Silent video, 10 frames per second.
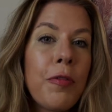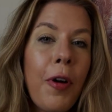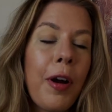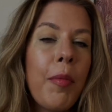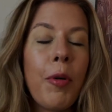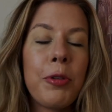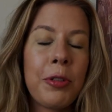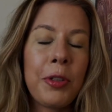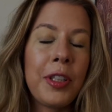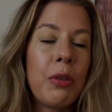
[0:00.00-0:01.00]
far
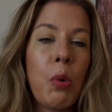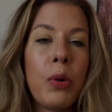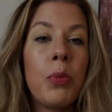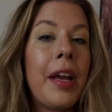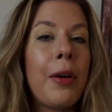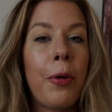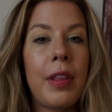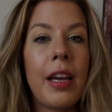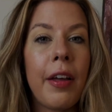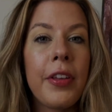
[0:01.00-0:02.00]
emotionally one way or
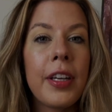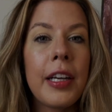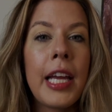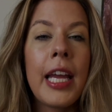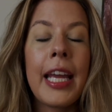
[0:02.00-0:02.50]
the other.